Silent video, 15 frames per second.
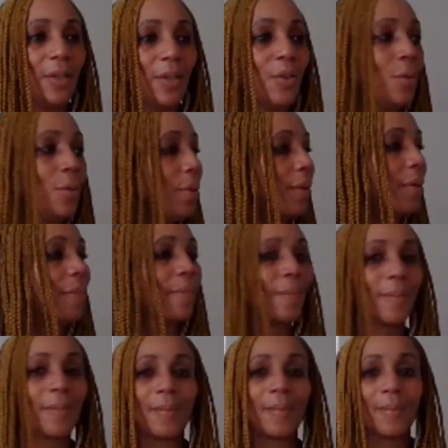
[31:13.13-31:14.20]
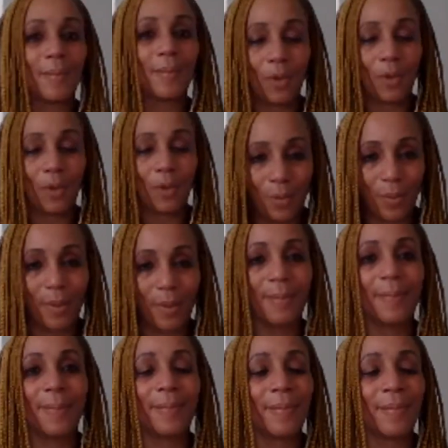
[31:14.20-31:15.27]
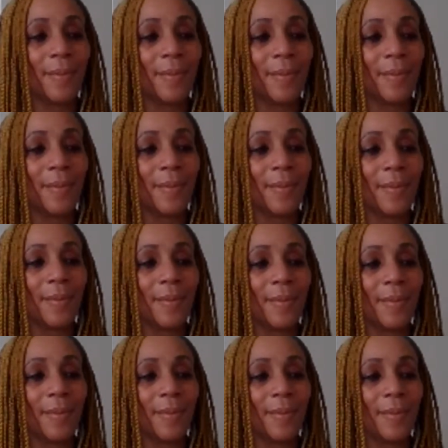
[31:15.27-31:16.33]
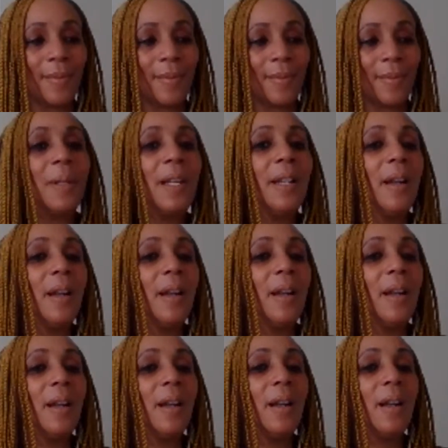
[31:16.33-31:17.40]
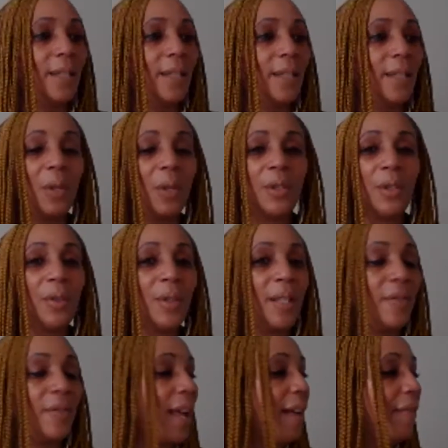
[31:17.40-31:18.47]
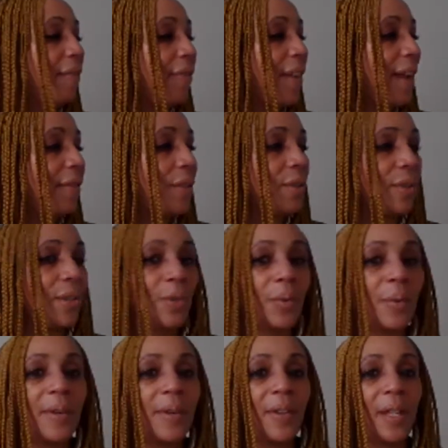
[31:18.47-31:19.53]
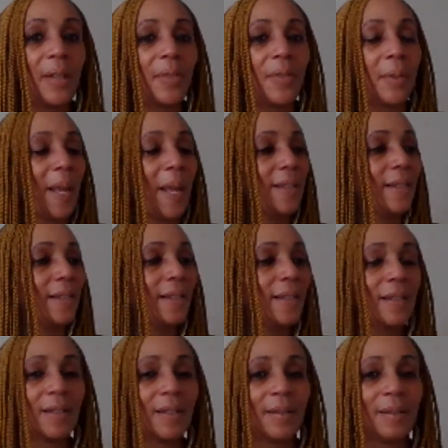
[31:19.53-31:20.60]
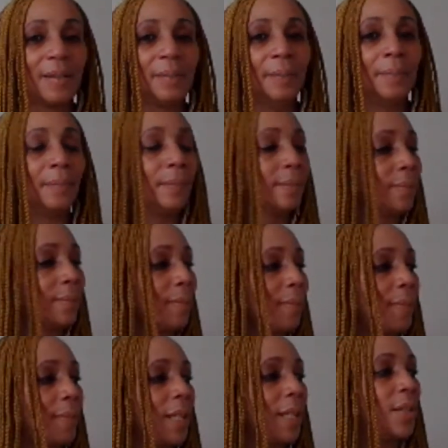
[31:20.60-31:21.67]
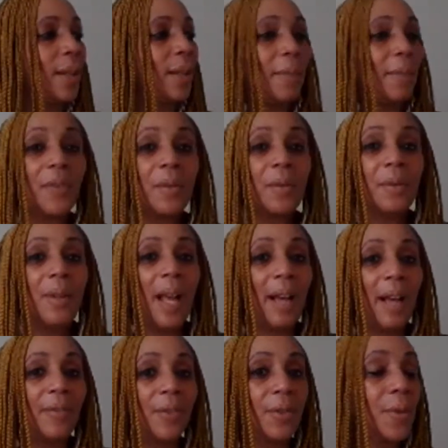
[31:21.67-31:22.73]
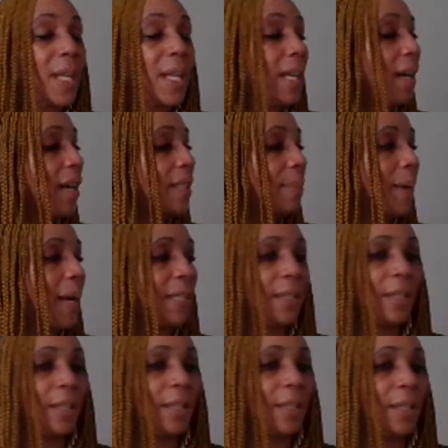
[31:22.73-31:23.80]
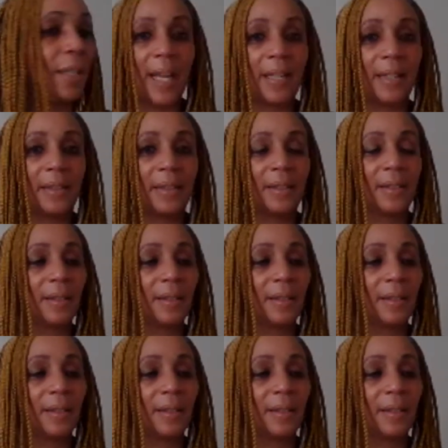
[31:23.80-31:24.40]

Truth? Truth. Right? People in other parts of the world don't even have 500 square feet of space. Some of you have 3 cars parked outside.